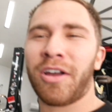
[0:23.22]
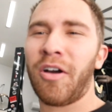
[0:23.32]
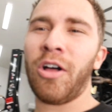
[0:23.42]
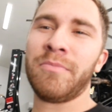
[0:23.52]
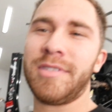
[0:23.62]

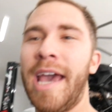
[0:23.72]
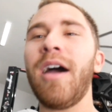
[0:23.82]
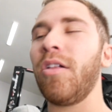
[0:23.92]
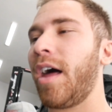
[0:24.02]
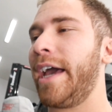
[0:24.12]
call them,
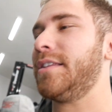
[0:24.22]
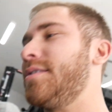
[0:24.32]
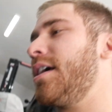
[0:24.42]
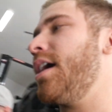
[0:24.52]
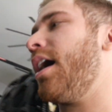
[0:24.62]
tail lights.
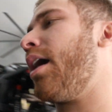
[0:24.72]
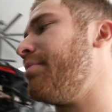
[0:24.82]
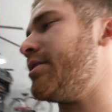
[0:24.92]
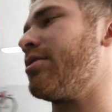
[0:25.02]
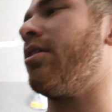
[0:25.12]

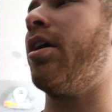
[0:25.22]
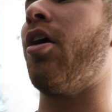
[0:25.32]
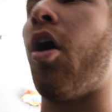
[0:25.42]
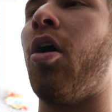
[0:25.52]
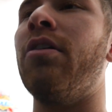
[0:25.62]
These are on
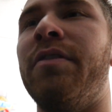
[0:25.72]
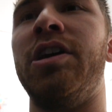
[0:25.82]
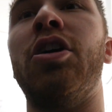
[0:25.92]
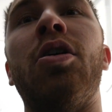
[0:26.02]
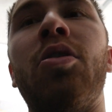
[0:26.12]
all of the
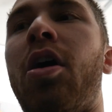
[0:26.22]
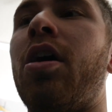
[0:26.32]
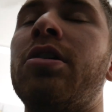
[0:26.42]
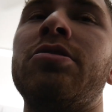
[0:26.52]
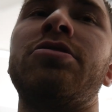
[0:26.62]
Euro
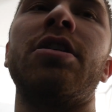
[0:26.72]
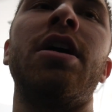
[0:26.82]
cars